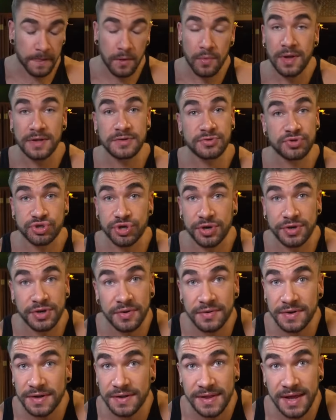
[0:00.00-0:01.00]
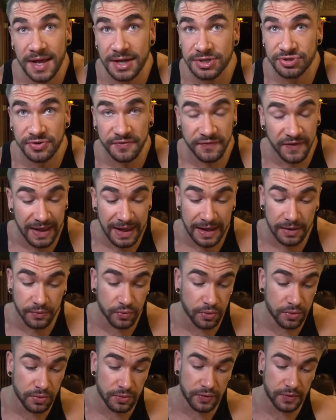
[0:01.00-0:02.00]
Well, sure, you don't need the extra fat.
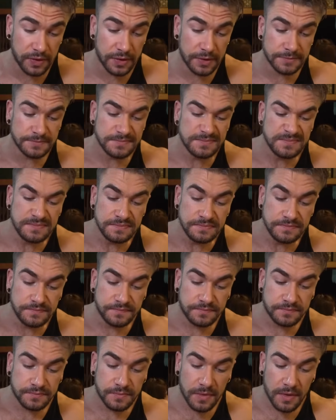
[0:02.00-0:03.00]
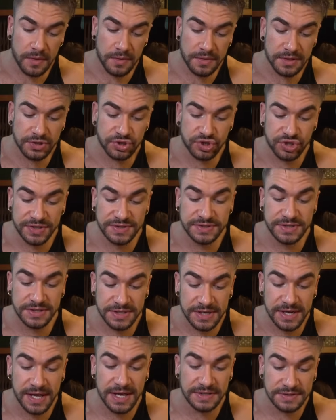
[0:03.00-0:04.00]
Woo. The gist of
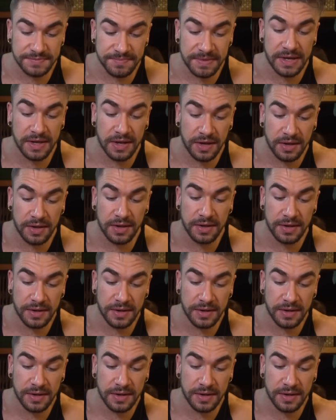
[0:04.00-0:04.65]
today's meal.